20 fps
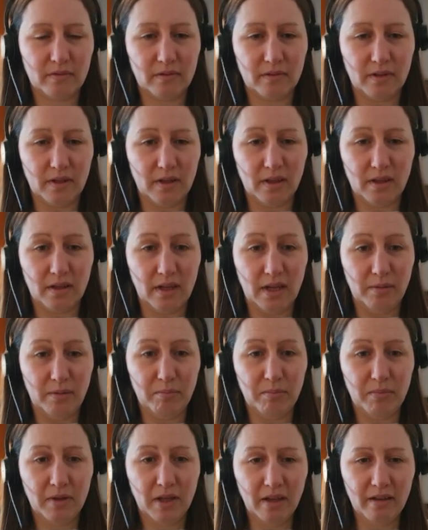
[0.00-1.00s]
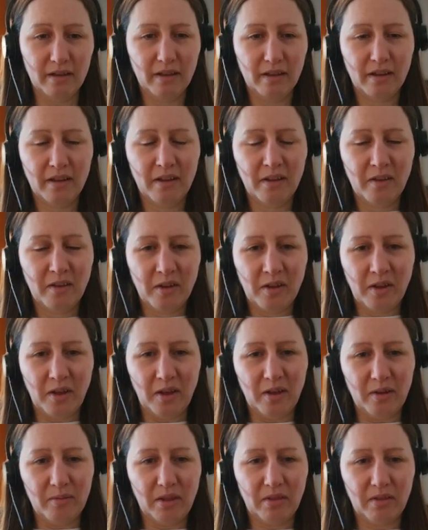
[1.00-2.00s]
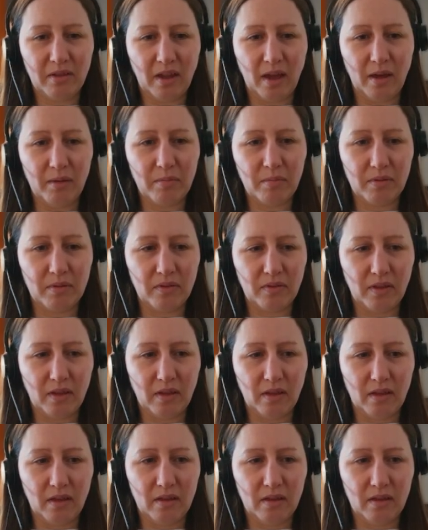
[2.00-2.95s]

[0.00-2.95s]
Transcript: him. Nothing happens here.